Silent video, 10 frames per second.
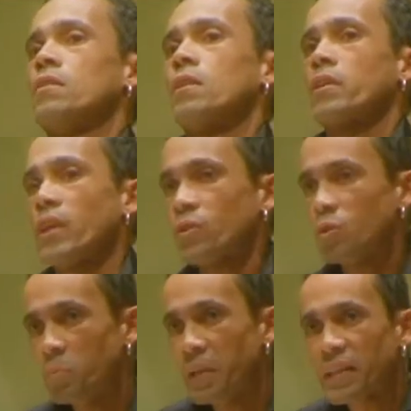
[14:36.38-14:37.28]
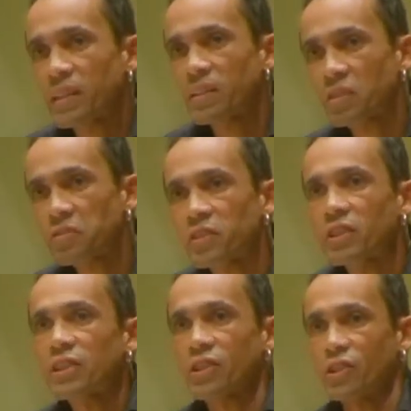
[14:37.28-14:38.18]
that to make a
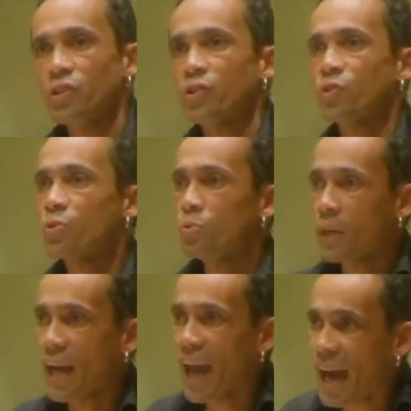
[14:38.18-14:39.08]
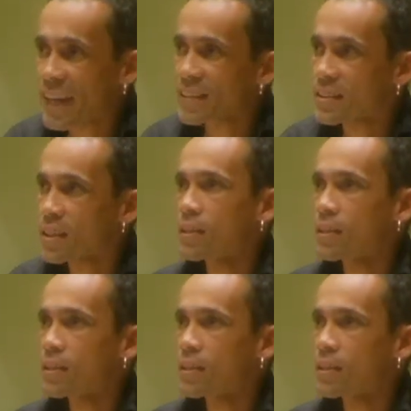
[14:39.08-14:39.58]
difference is to act.